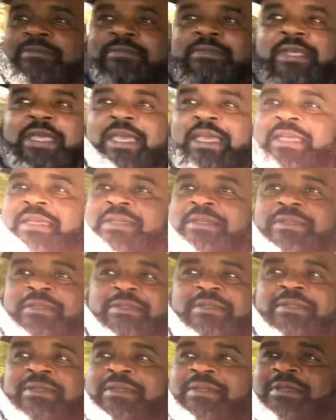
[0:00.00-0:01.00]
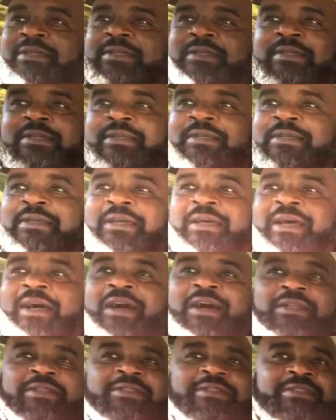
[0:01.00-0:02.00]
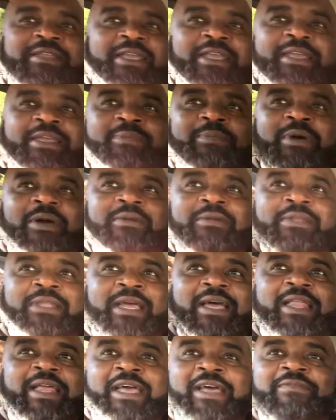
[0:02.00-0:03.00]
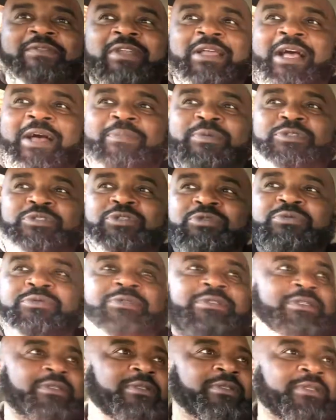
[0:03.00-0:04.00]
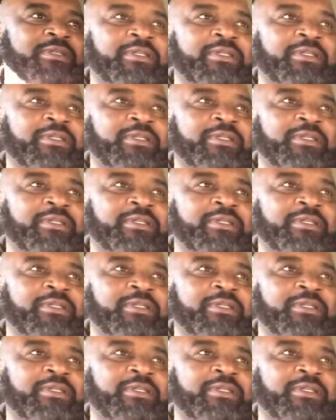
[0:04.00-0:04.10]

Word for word: hey, I understand about not having an opportunity.